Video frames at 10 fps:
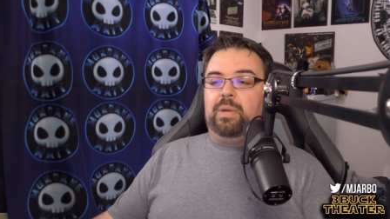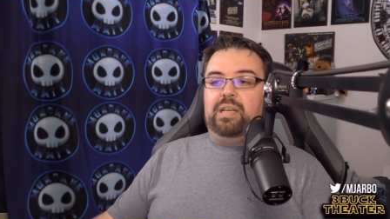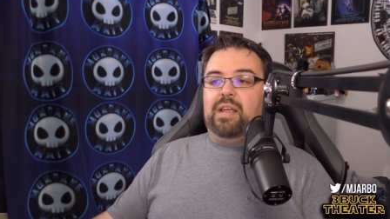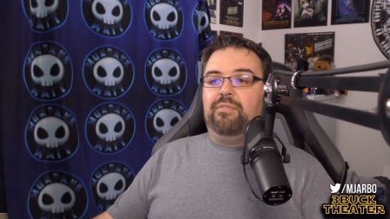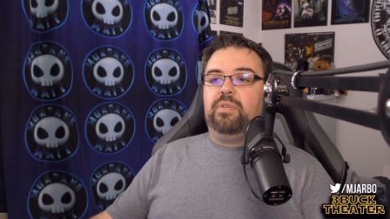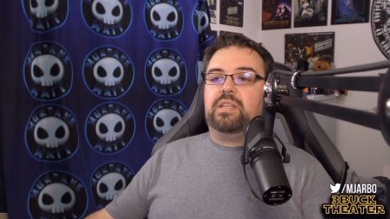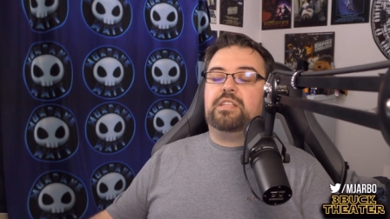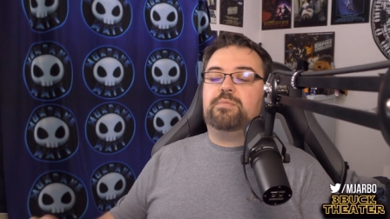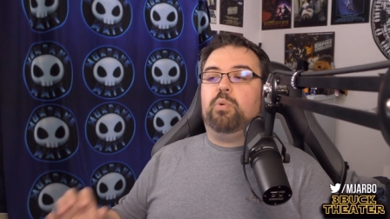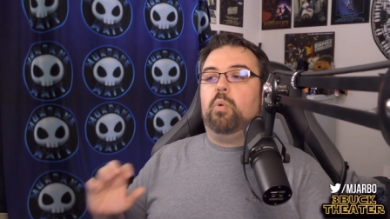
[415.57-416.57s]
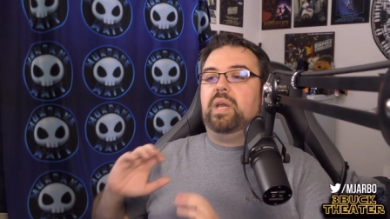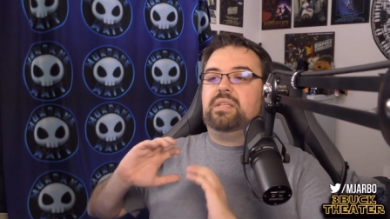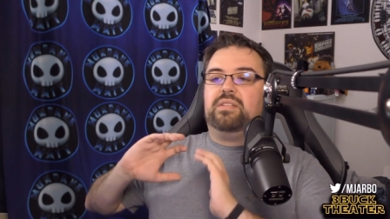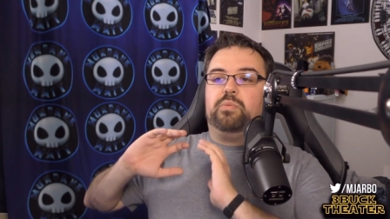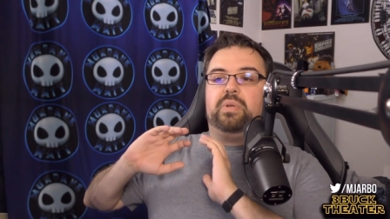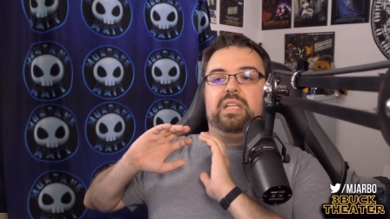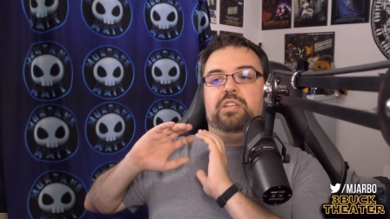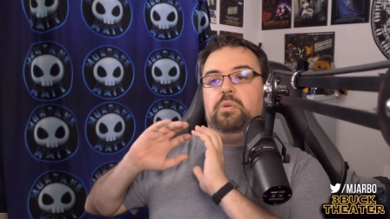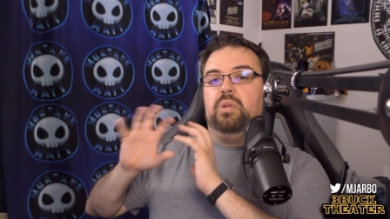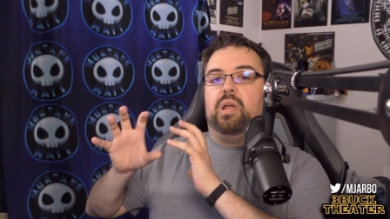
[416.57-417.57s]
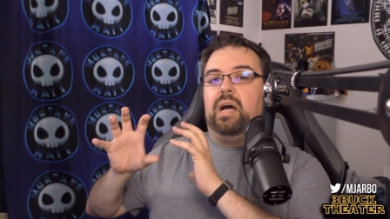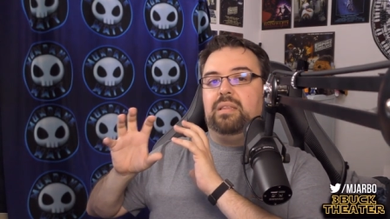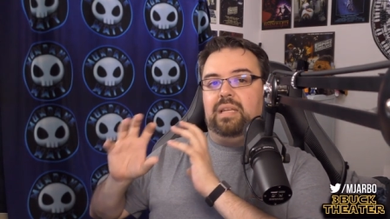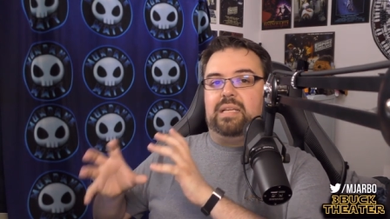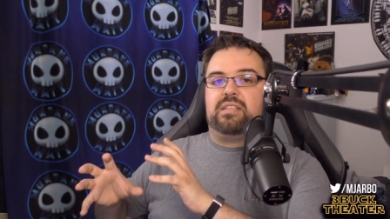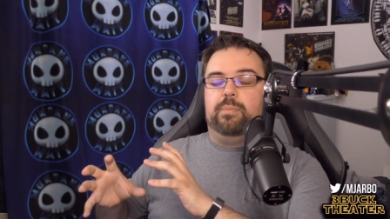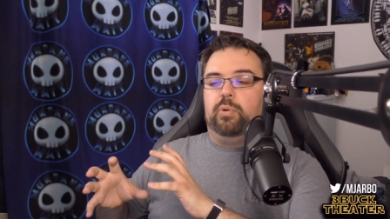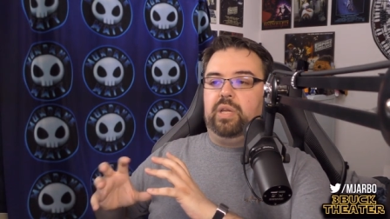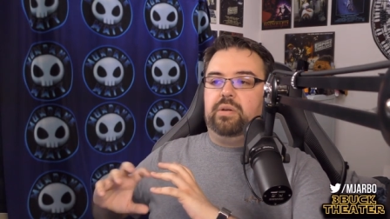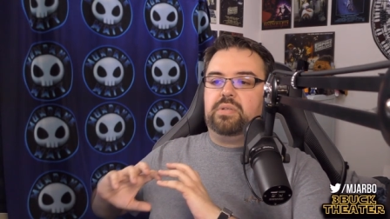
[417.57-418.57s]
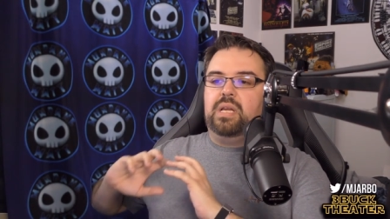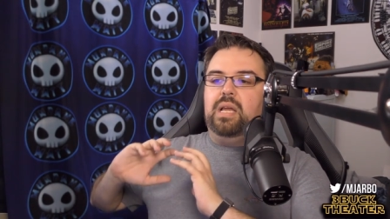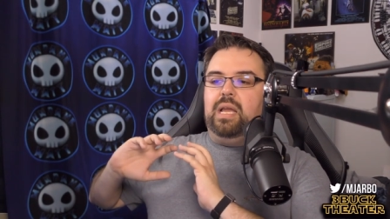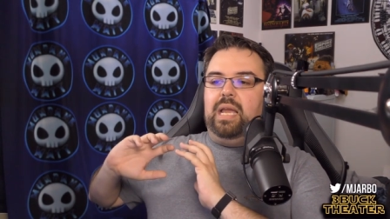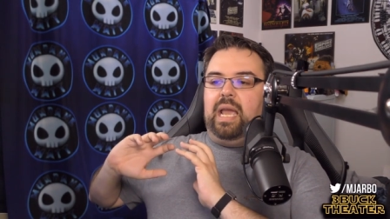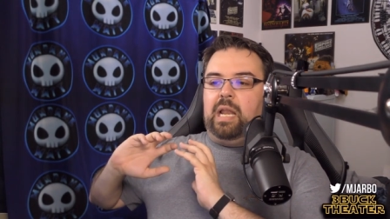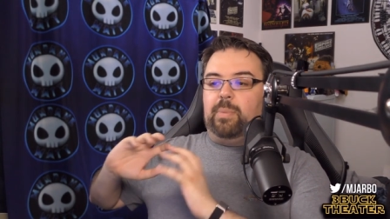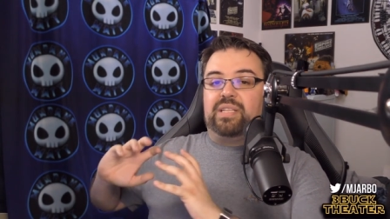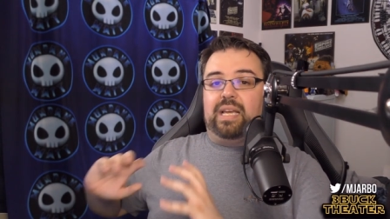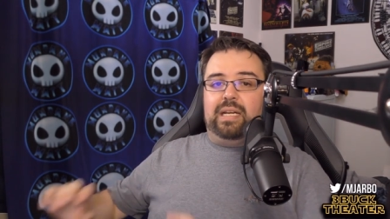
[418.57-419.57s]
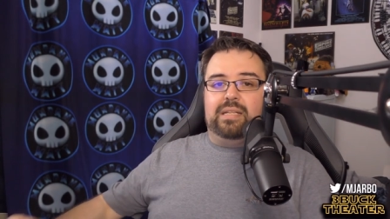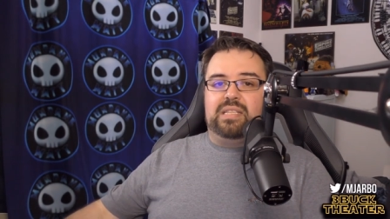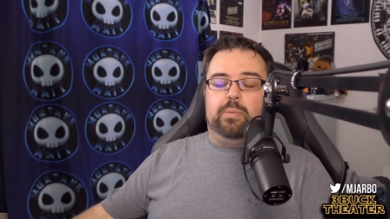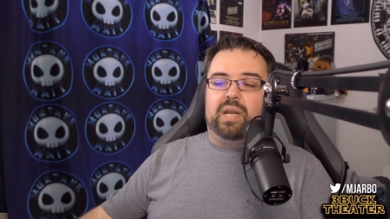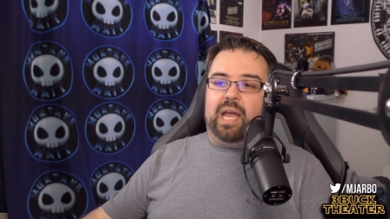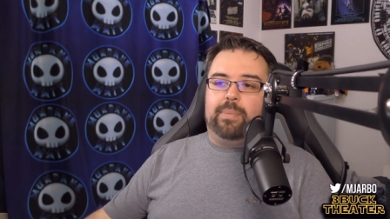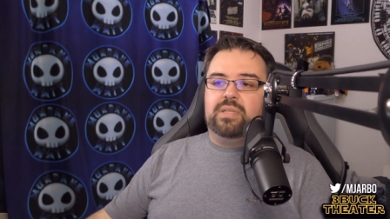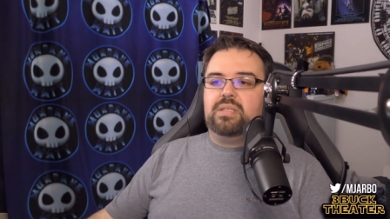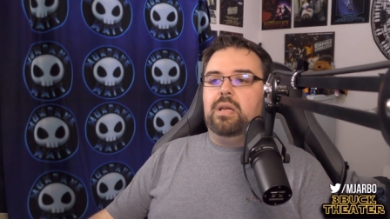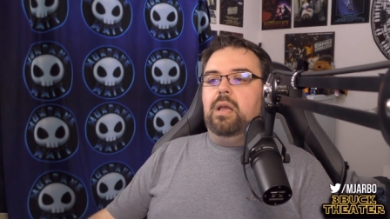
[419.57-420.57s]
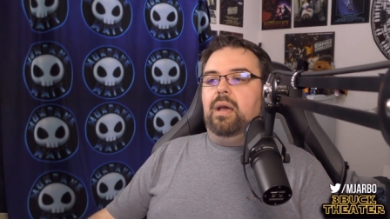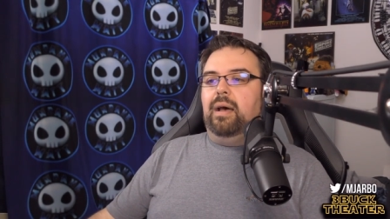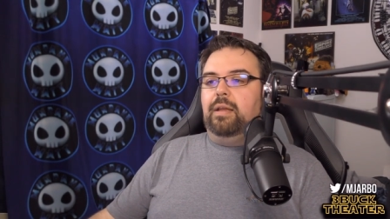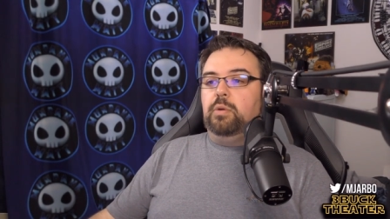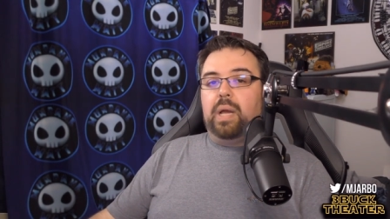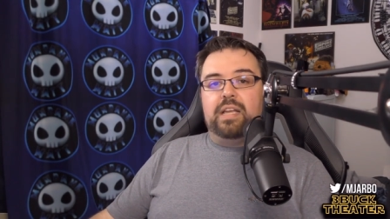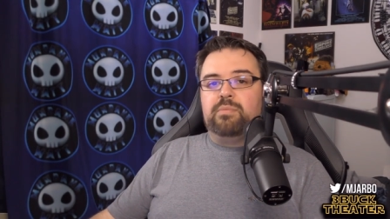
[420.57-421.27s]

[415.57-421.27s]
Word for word: I mean, Netflix is poised to really do a lot in the next couple years and I'm excited to see what happens. Uh, you